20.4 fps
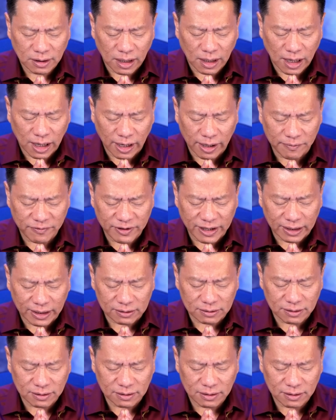I am
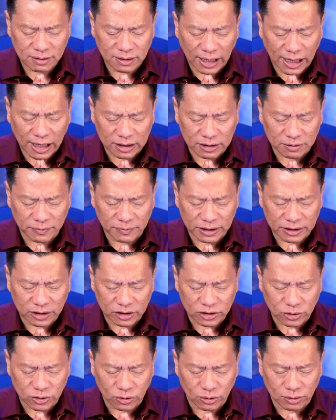that, the Atma, the
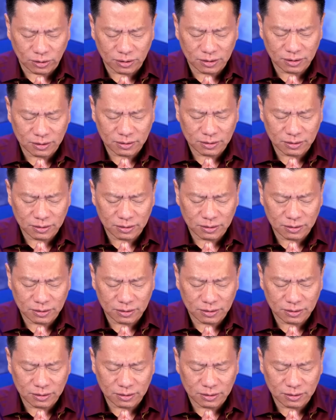soul.